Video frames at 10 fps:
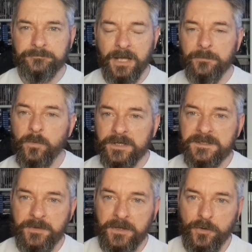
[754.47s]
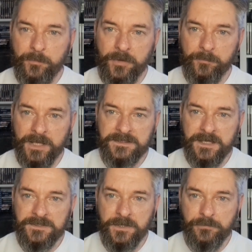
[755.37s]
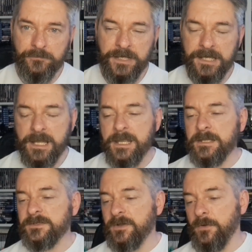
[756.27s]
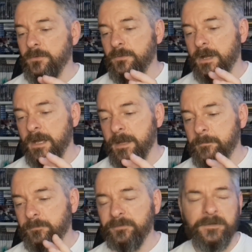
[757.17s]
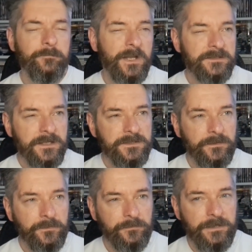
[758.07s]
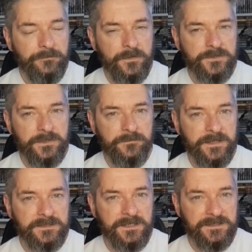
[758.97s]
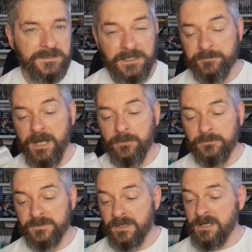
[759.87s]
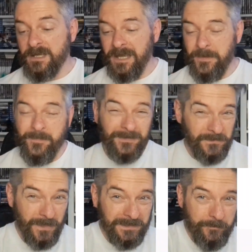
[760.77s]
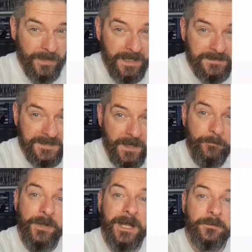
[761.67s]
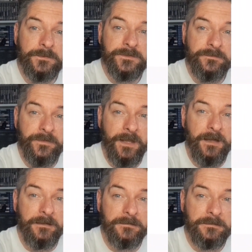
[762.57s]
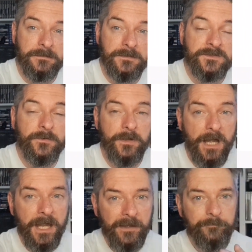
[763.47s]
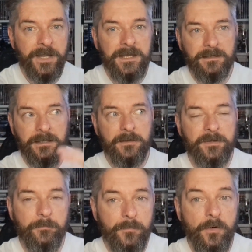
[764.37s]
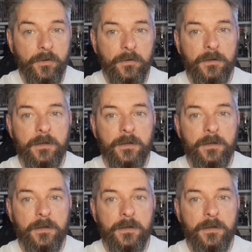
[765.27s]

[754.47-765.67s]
I wanted to pick it up on the PlayStation 3. So I think the PlayStation 3 version of this is £6, so I did pay £10 for that. So I have paid a little bit more,